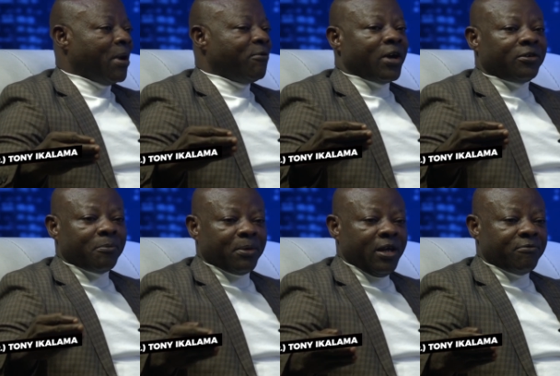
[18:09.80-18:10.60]
But if you are
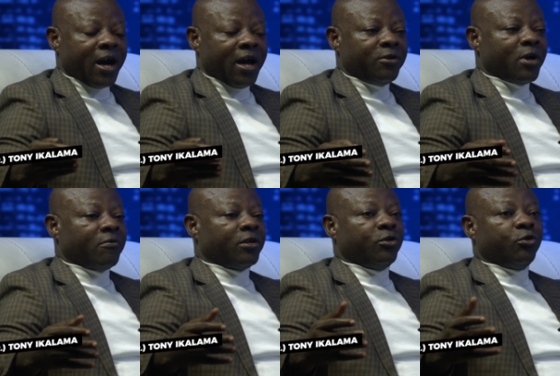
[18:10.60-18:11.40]
a believer, you
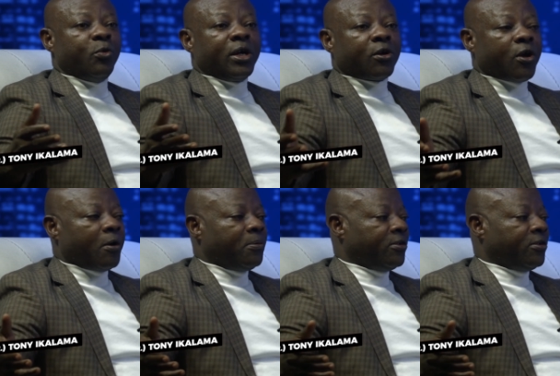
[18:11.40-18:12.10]
have nothing to do with club.